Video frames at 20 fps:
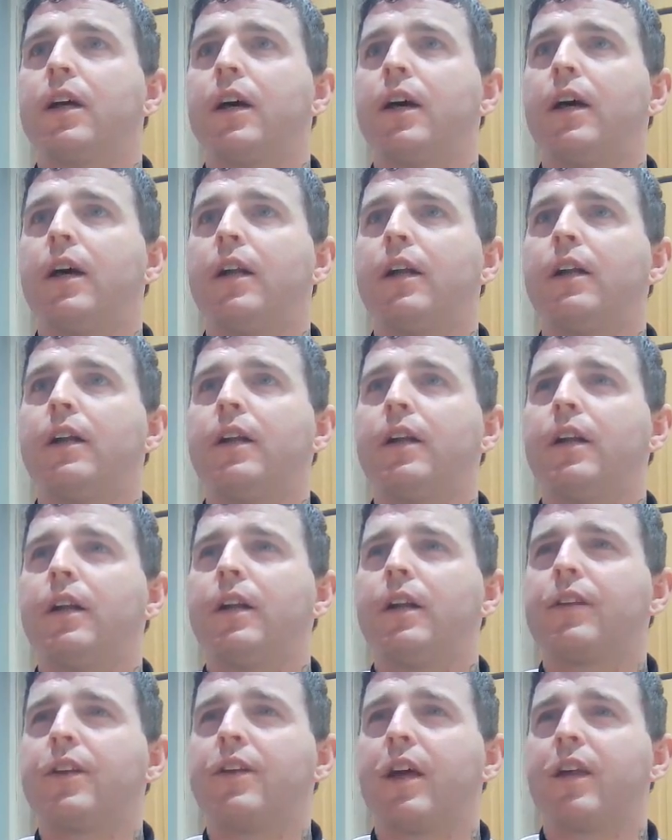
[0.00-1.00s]

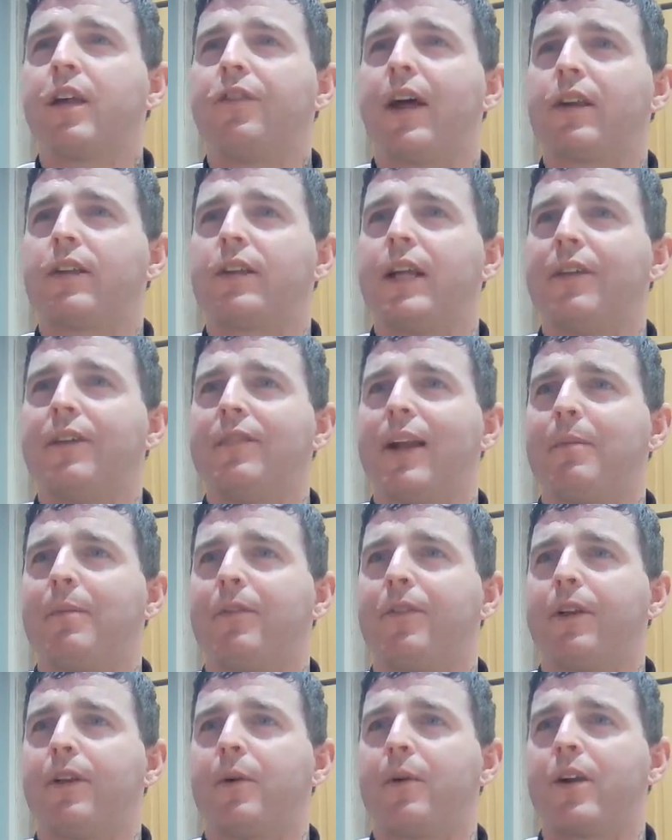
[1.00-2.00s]
Cheers for that, Stephen
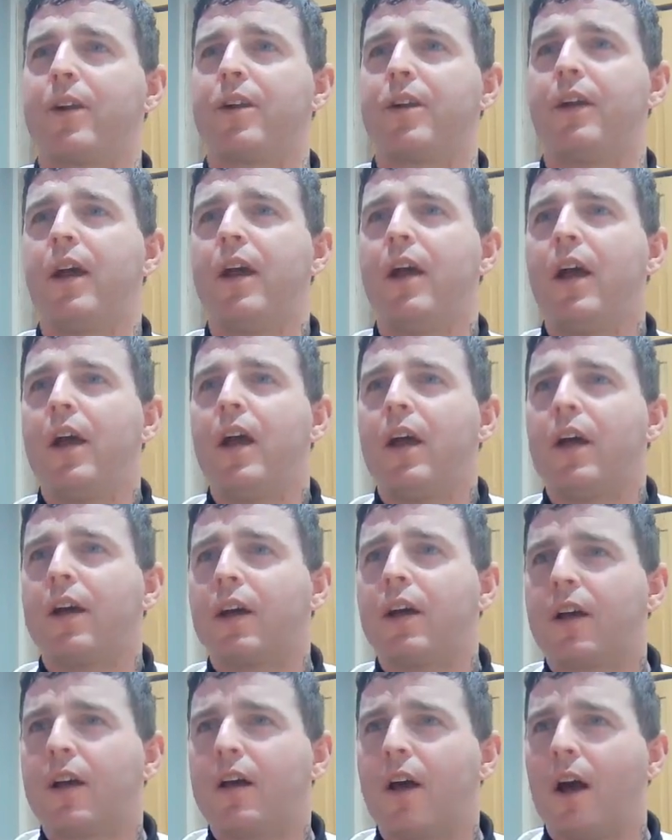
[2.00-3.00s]
Lamp, for the question.
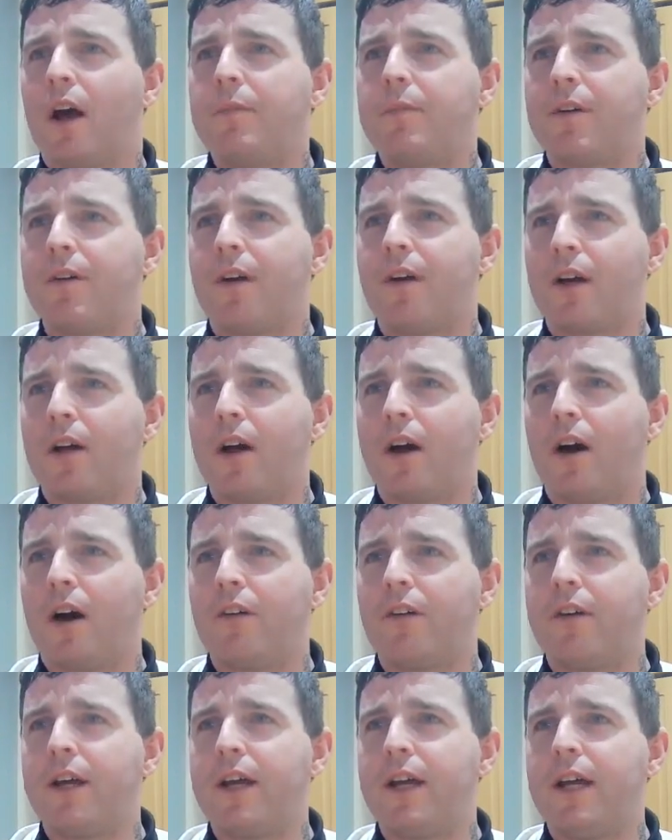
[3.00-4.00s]
I hope you're right,
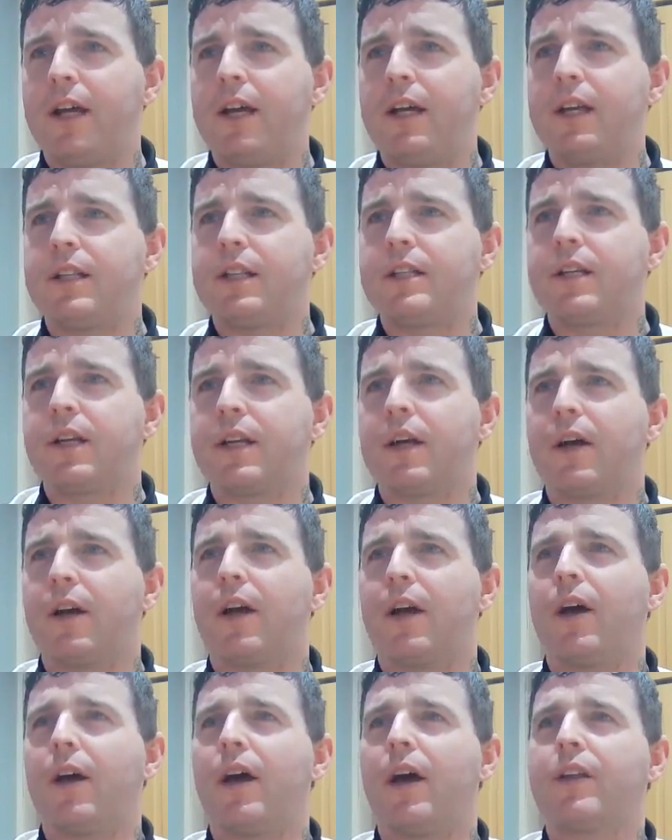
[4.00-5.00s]
Carl Reed.
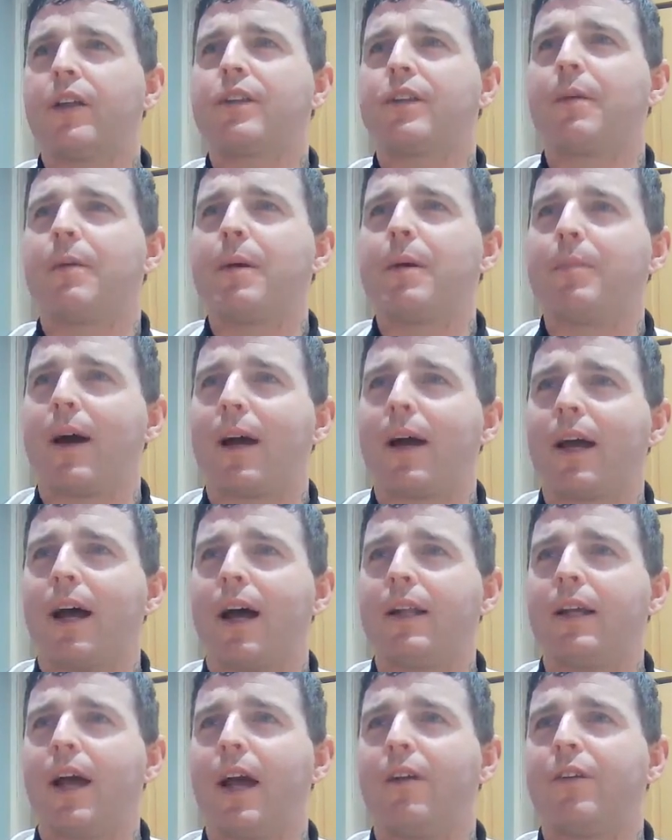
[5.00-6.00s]
Sammy
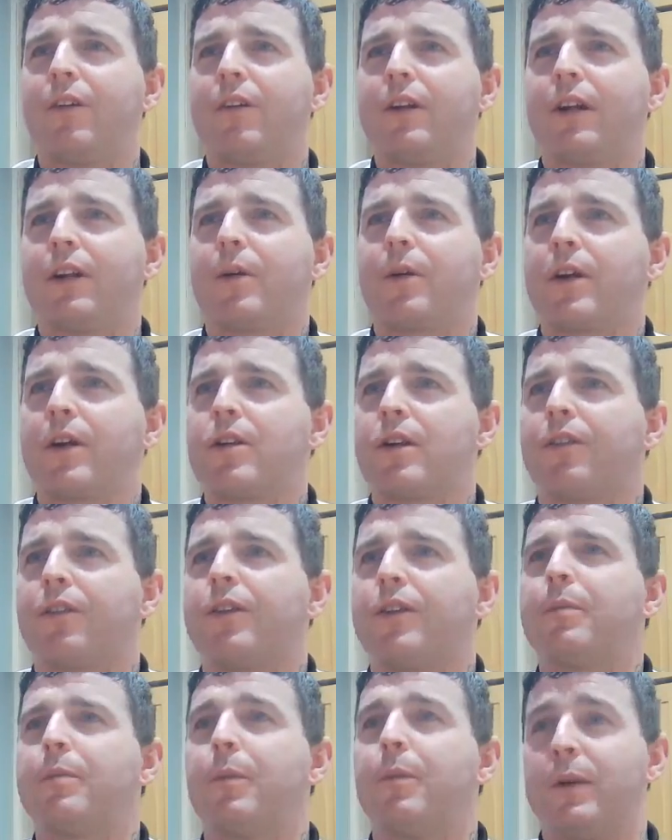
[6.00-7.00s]
Blackaddy, I've already had a question
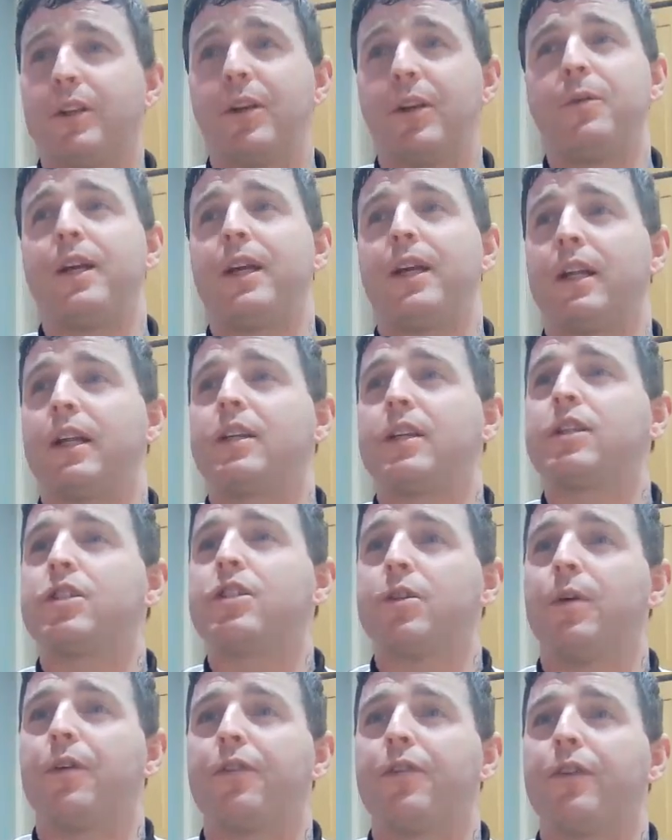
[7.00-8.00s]
off you, but we do need at least
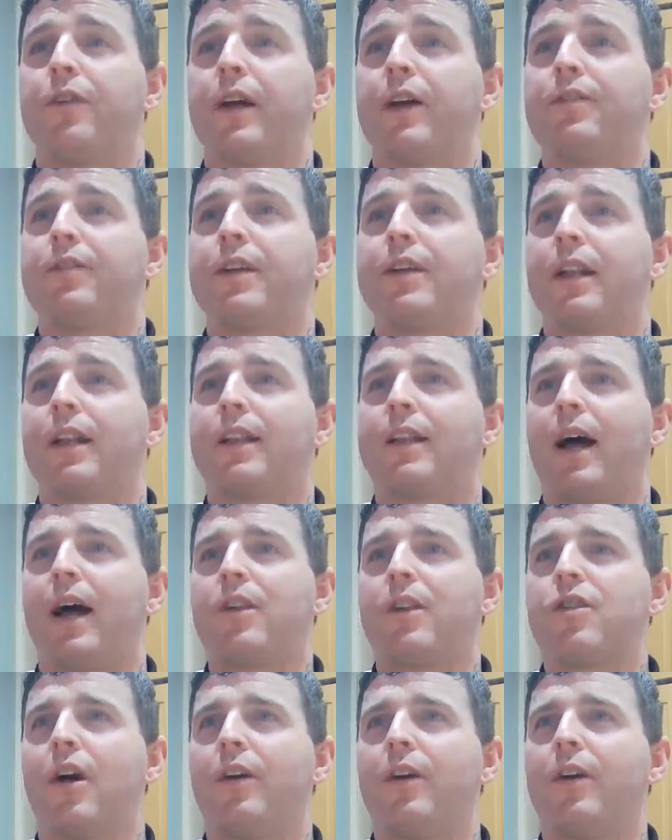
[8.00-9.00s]
two or three. I've said
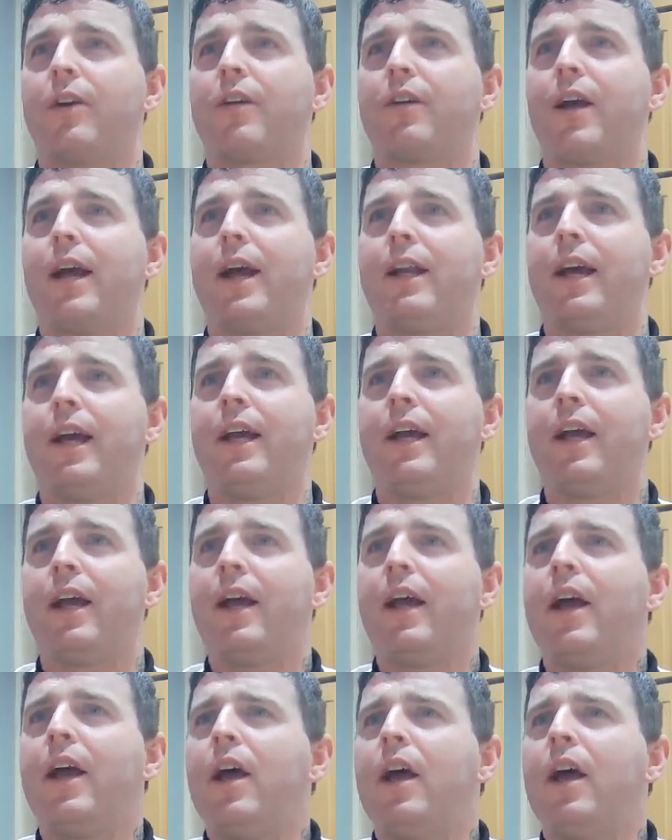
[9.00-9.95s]
that. John O'Grady.